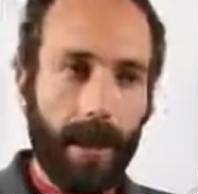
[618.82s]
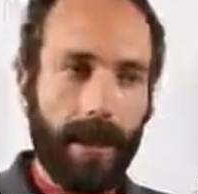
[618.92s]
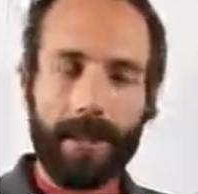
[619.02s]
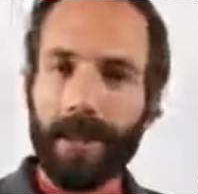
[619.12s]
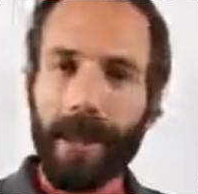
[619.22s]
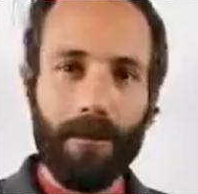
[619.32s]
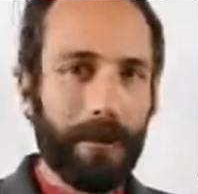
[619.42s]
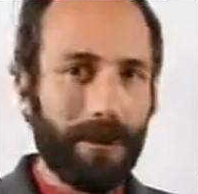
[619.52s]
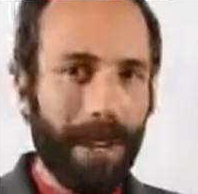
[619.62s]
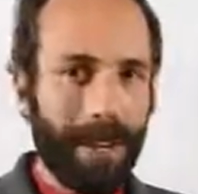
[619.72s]
And is that
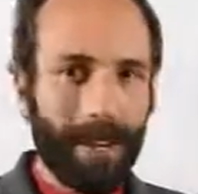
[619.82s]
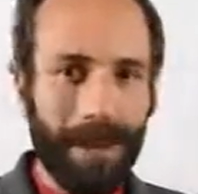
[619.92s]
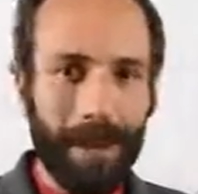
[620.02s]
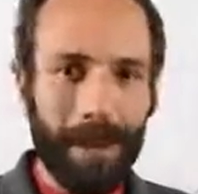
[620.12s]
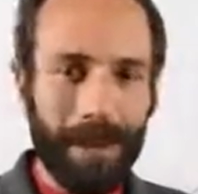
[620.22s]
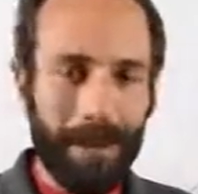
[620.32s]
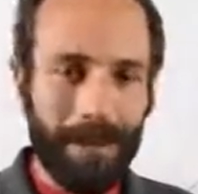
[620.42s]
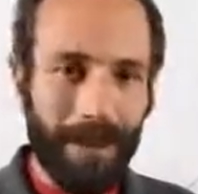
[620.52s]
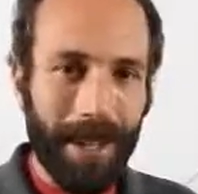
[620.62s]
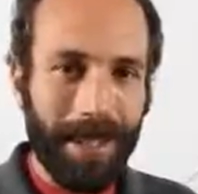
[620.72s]
what's actually causing the
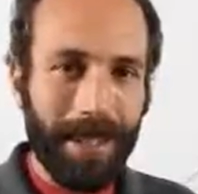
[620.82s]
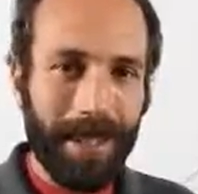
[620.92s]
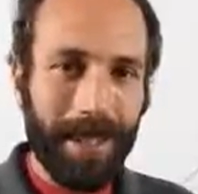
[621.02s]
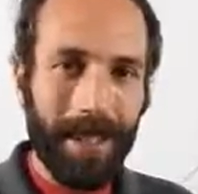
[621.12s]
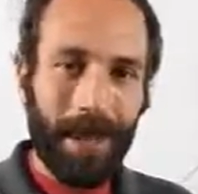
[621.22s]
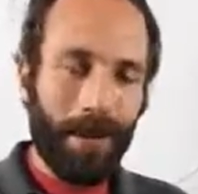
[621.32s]
phases?